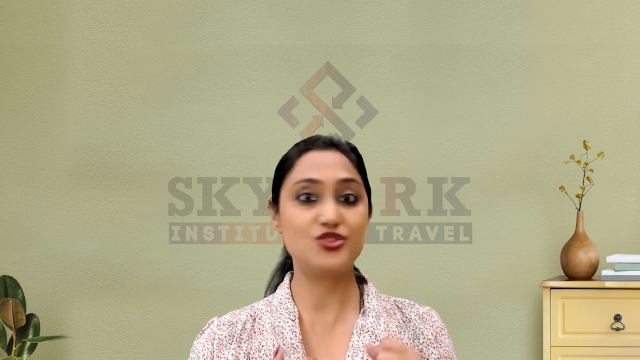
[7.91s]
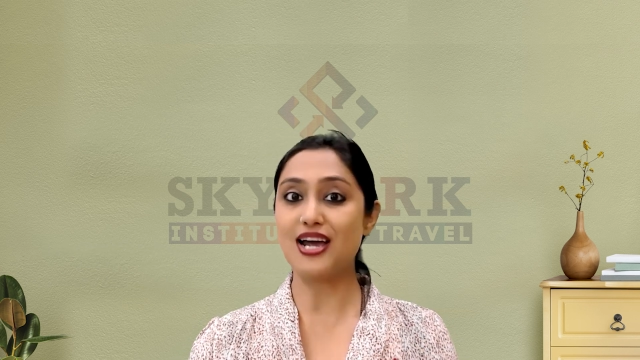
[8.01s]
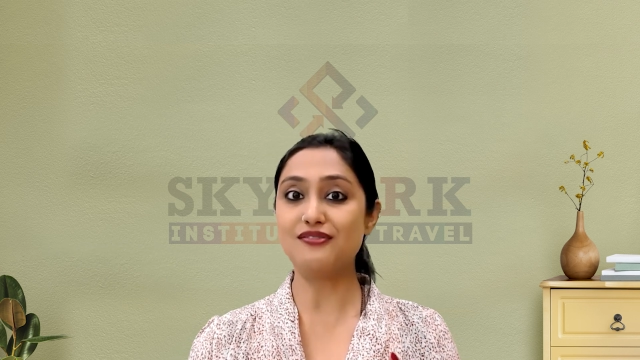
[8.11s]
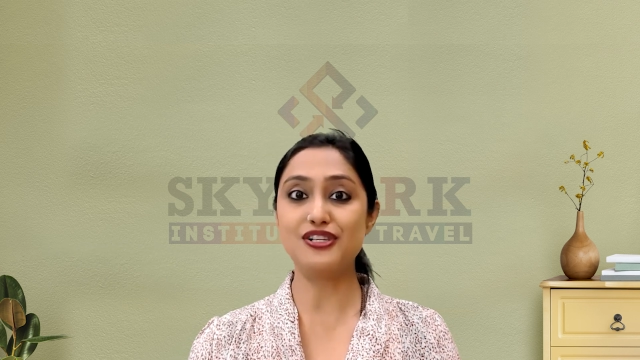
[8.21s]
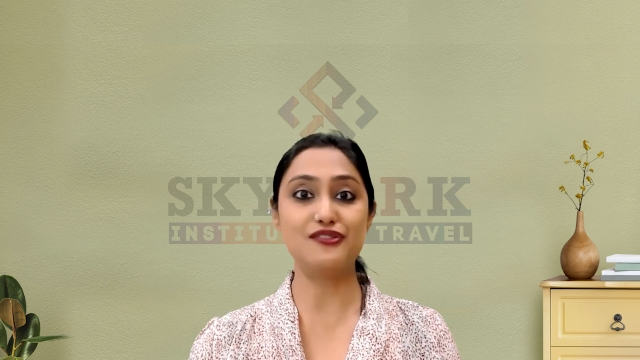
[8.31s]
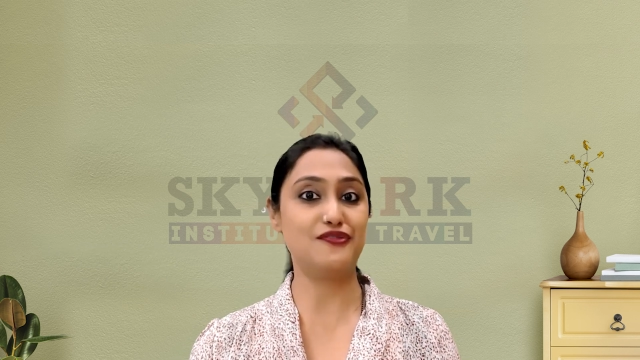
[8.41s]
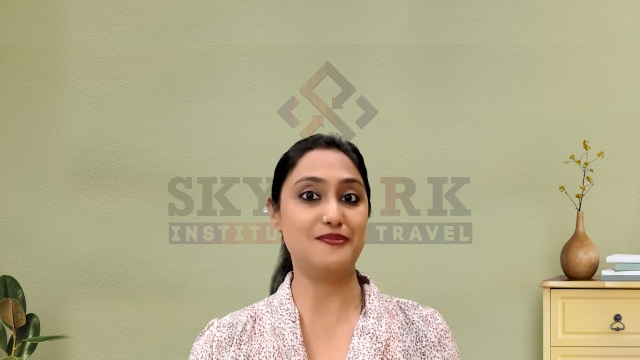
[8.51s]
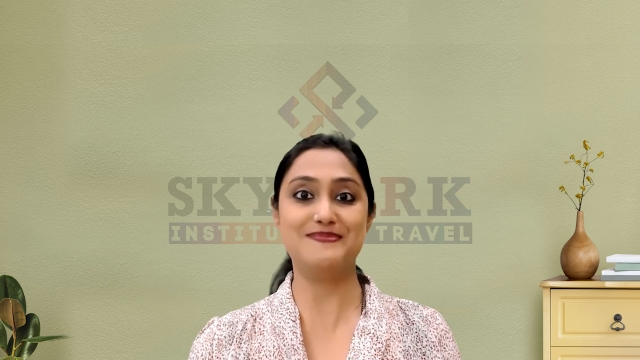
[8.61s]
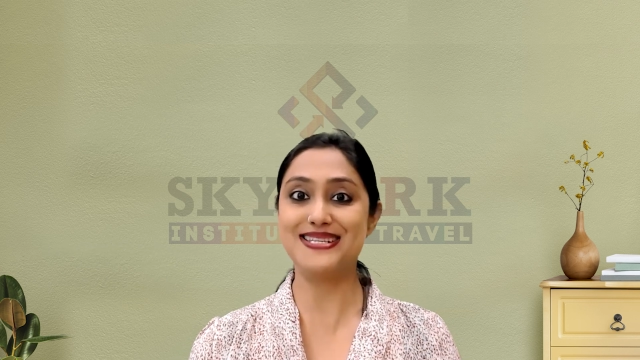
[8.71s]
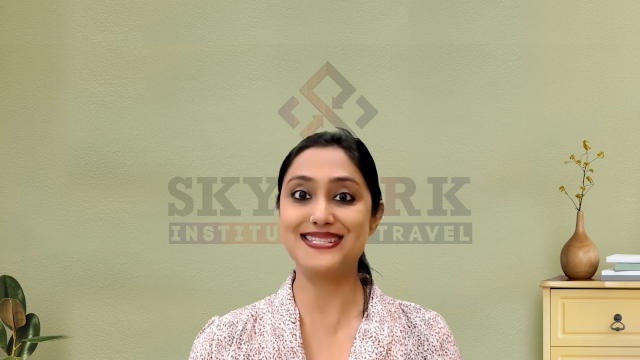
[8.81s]
travel
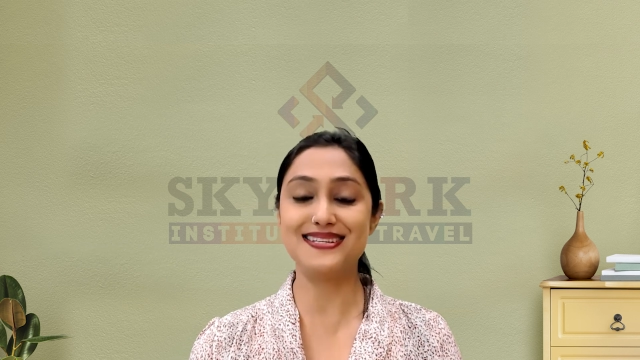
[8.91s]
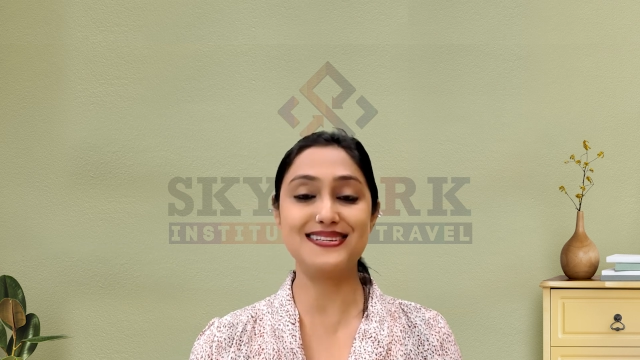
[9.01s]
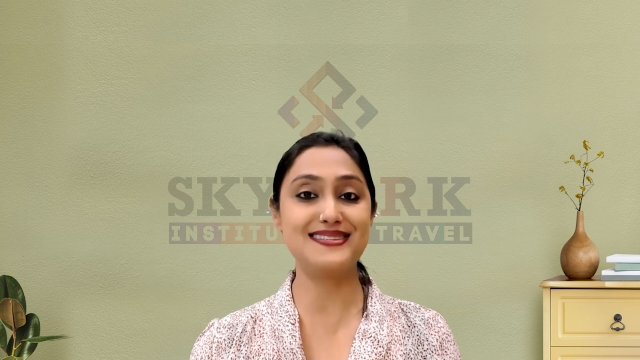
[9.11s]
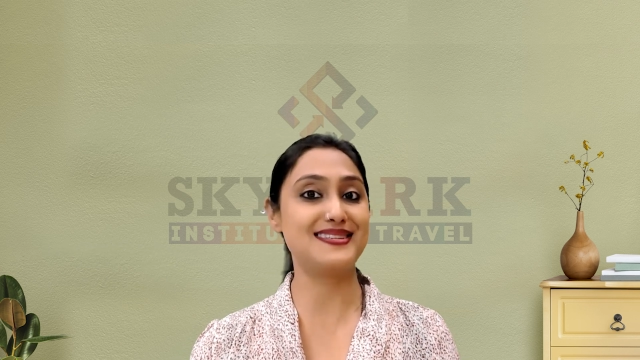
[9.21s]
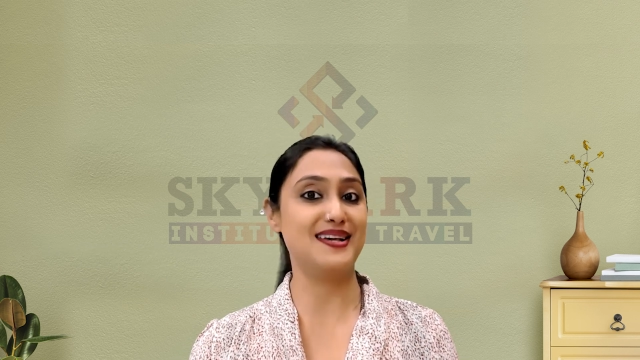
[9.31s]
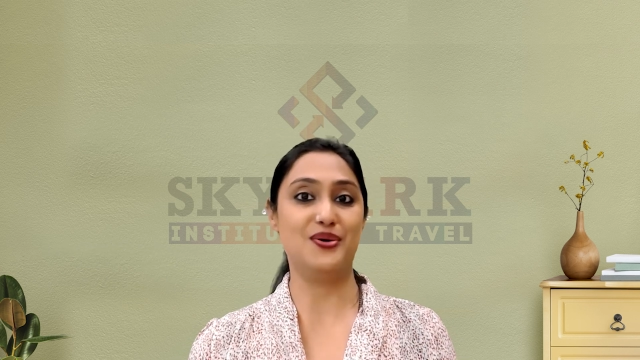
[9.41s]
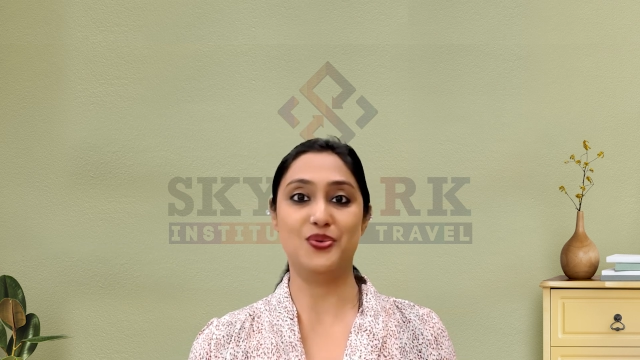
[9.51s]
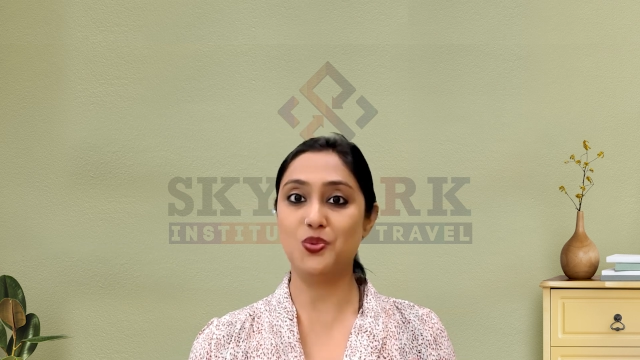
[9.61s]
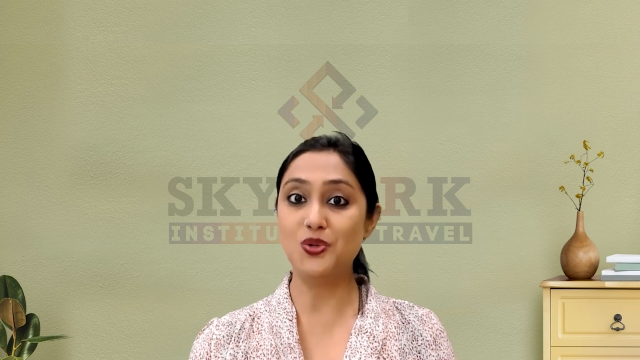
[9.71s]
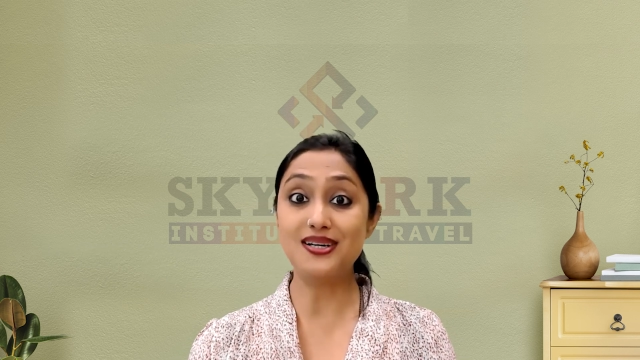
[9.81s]
for business,
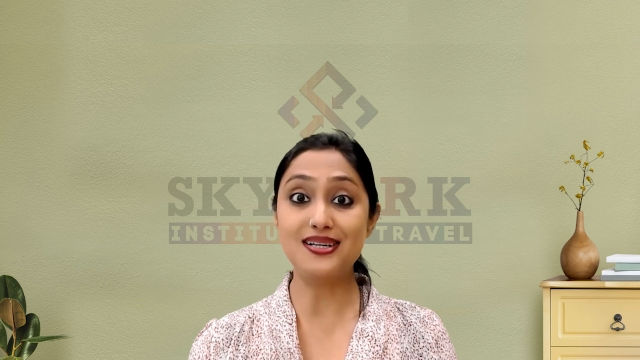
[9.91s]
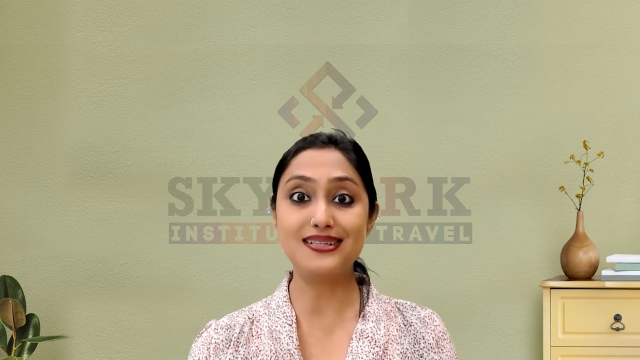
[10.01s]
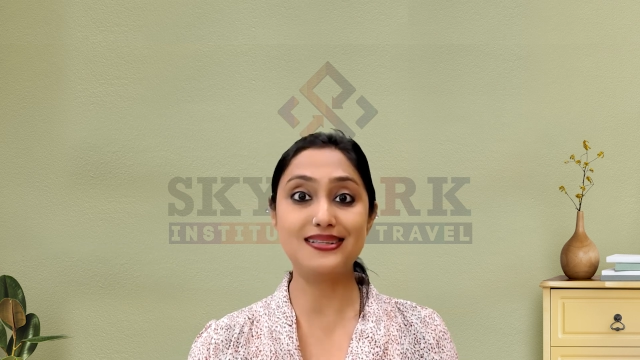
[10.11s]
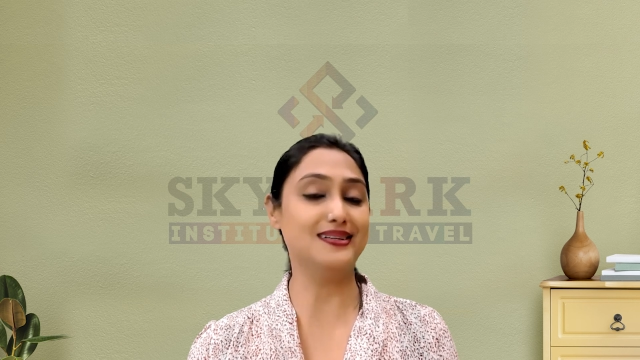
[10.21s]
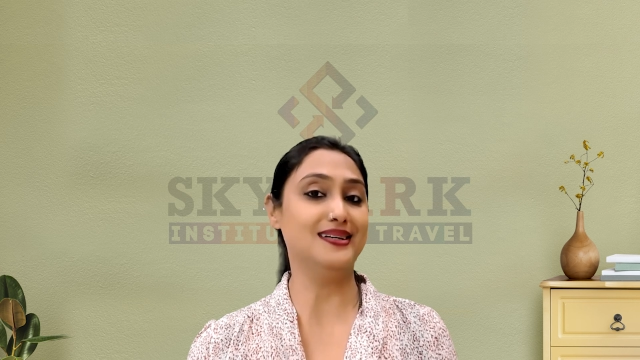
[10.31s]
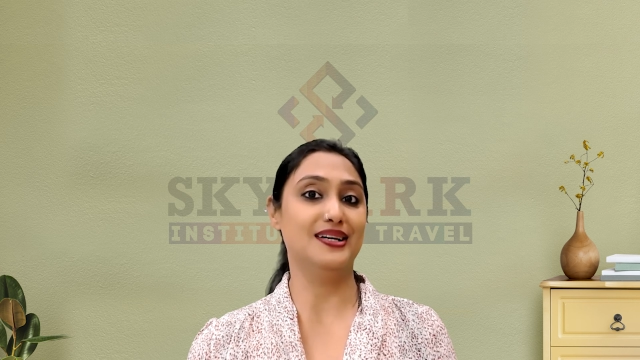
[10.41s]
work,